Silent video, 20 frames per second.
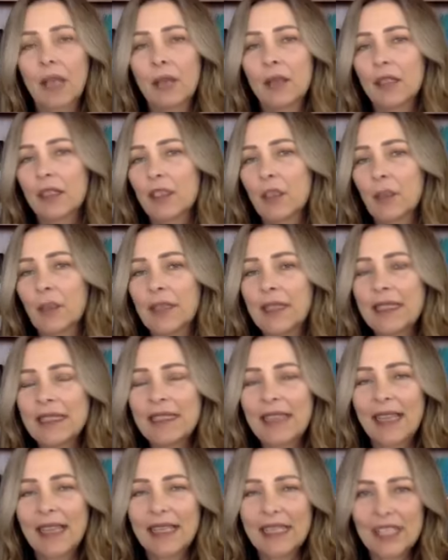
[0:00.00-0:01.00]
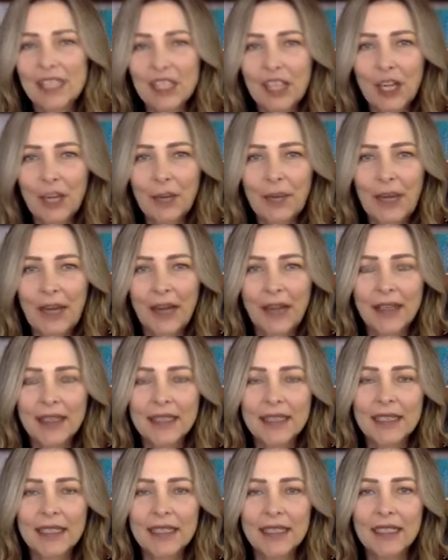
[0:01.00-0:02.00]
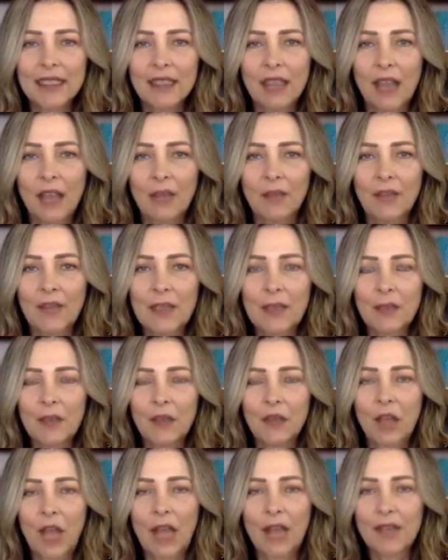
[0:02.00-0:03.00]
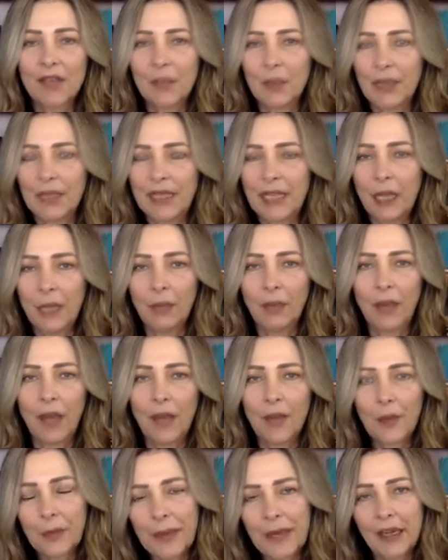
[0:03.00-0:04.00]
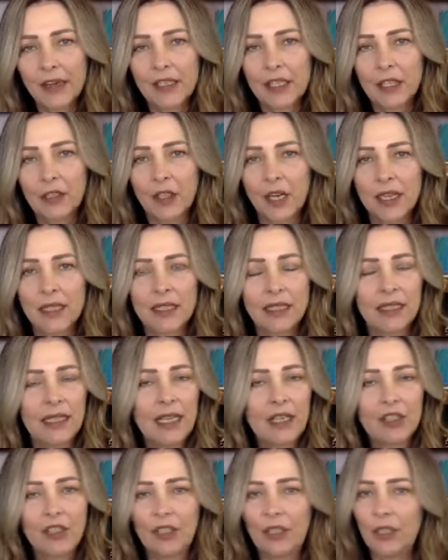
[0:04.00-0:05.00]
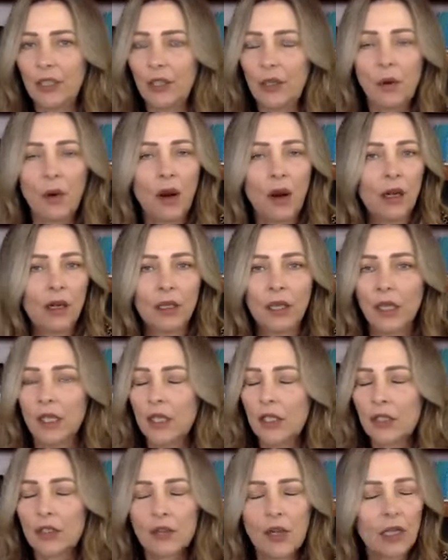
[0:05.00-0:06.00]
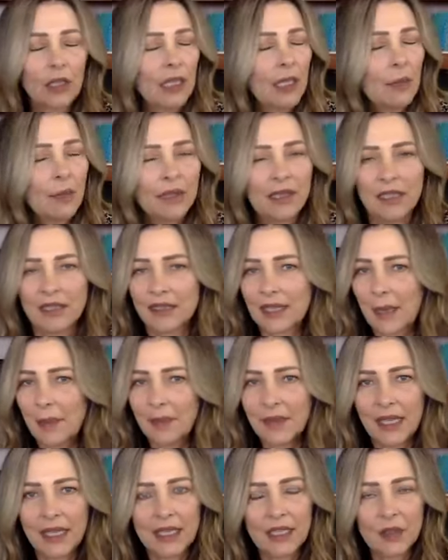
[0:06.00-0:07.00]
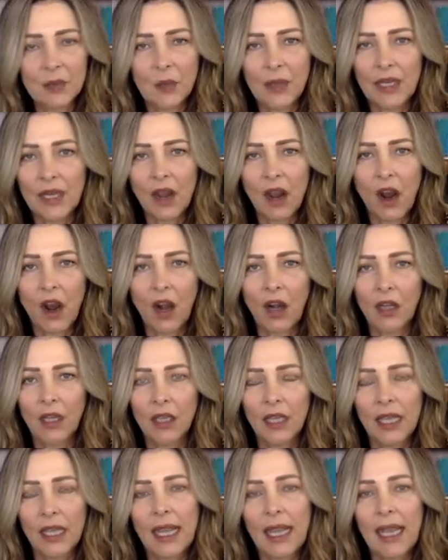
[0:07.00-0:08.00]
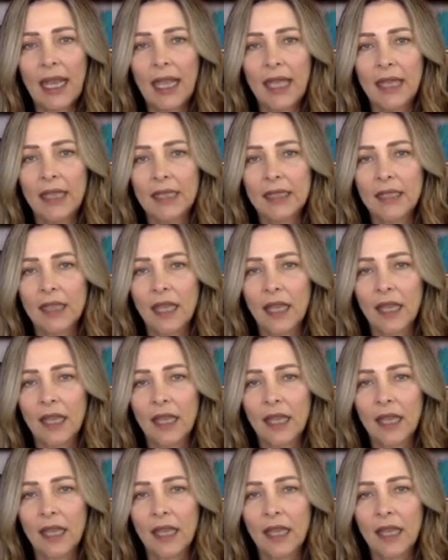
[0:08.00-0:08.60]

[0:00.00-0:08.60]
So please like and share, parents, this Facebook Live so we can help other parents across the nation who are struggling with the same things we are. And